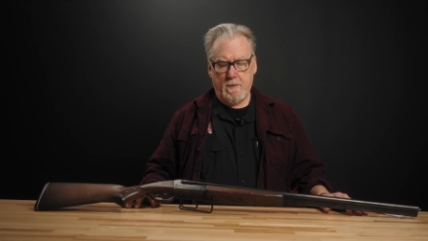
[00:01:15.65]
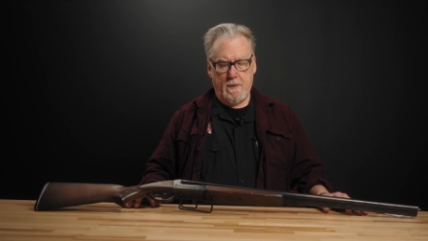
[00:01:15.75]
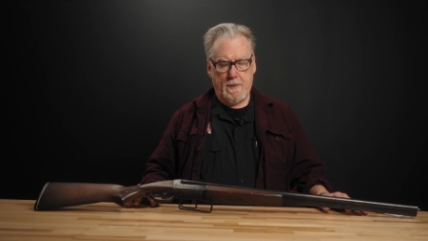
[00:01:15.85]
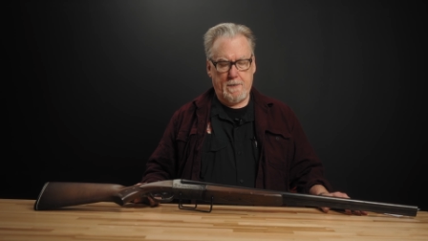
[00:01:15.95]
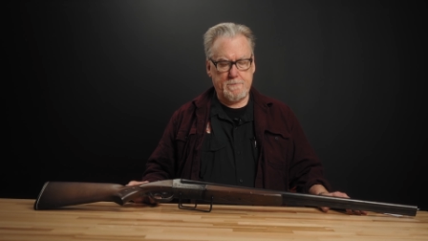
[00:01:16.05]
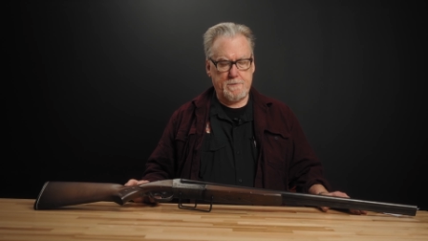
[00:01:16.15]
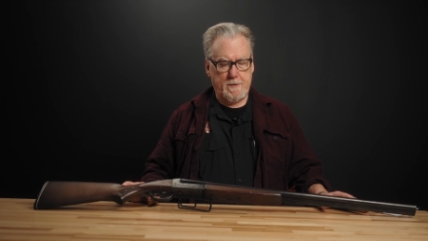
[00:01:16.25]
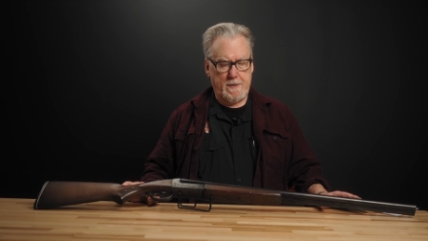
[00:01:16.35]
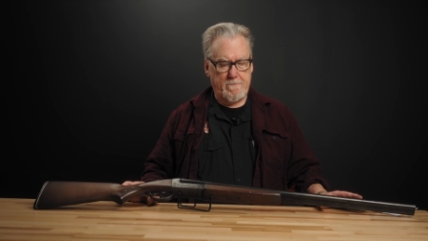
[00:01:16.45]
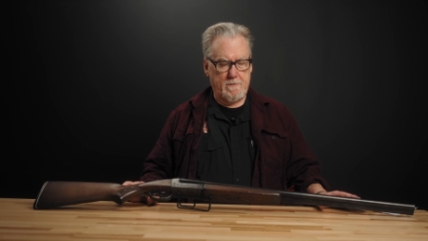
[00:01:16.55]
how
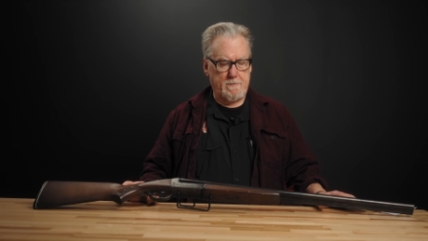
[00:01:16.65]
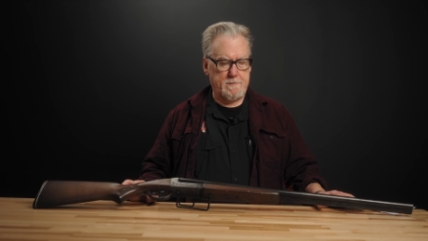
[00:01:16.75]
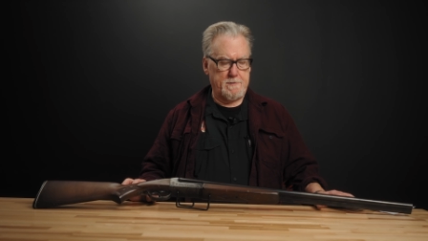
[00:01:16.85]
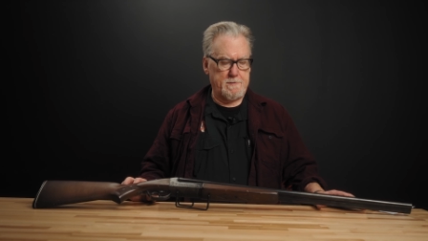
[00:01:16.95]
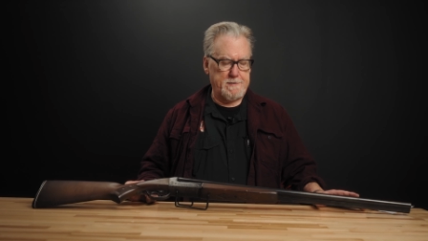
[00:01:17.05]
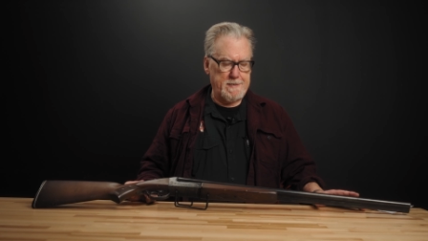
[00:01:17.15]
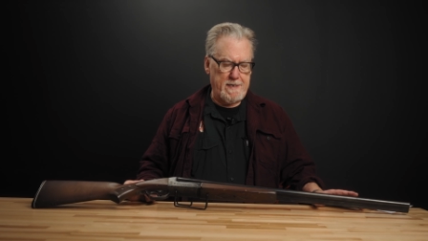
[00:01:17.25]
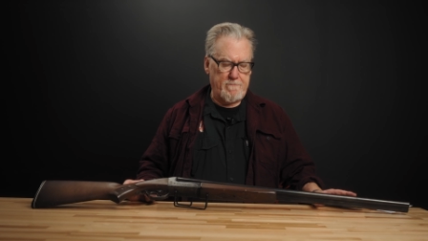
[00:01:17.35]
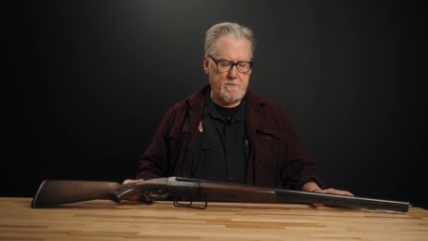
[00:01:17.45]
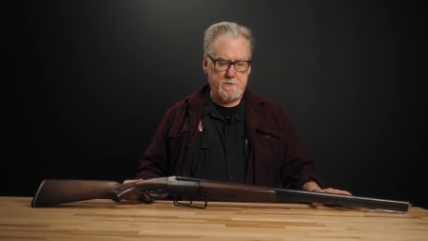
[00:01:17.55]
Stevens and
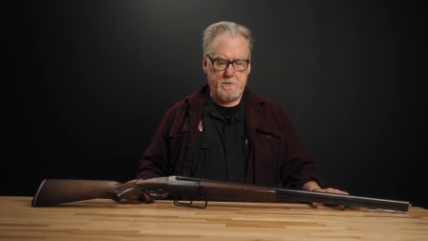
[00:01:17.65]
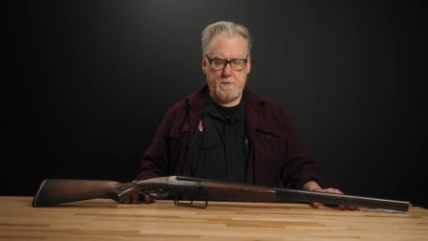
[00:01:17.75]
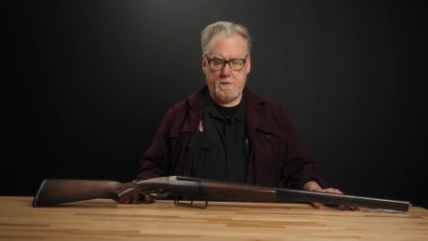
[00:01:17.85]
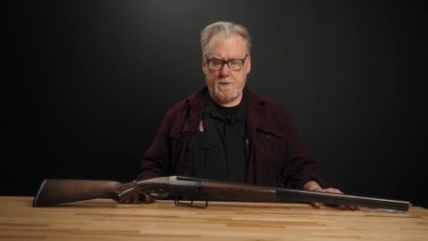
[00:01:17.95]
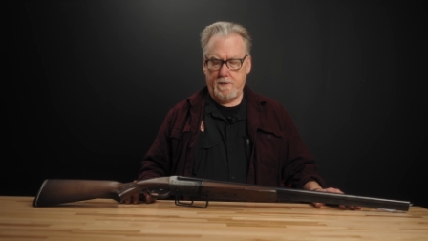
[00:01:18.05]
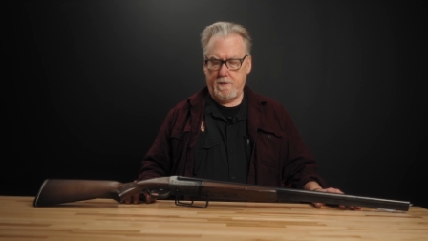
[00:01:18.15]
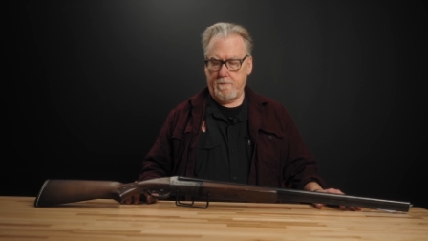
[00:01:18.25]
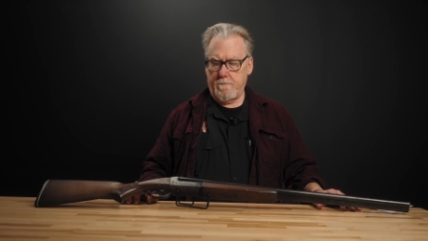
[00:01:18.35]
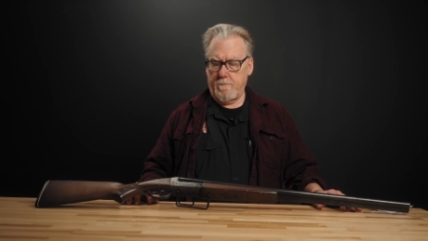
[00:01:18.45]
Savage uh,